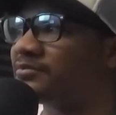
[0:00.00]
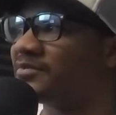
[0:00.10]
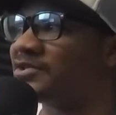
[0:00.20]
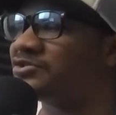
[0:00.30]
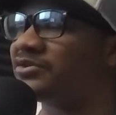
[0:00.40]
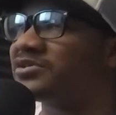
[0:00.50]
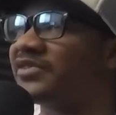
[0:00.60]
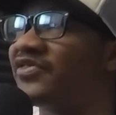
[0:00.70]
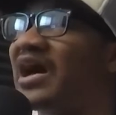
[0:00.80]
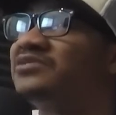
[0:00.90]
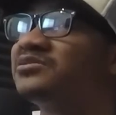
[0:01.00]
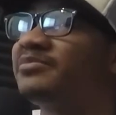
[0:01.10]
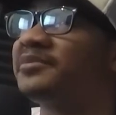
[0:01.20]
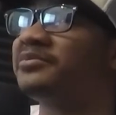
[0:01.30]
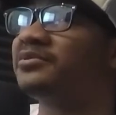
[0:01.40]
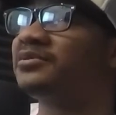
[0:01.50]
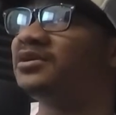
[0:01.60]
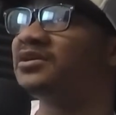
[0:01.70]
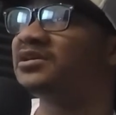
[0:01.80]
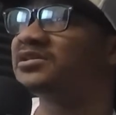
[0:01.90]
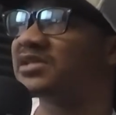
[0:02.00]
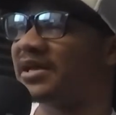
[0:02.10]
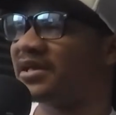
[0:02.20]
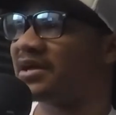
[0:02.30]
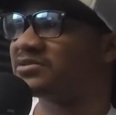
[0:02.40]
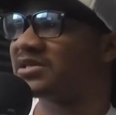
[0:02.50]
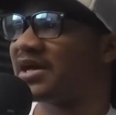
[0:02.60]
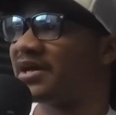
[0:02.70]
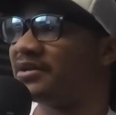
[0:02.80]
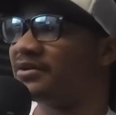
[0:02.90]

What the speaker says: So there's 1,000 people standing outside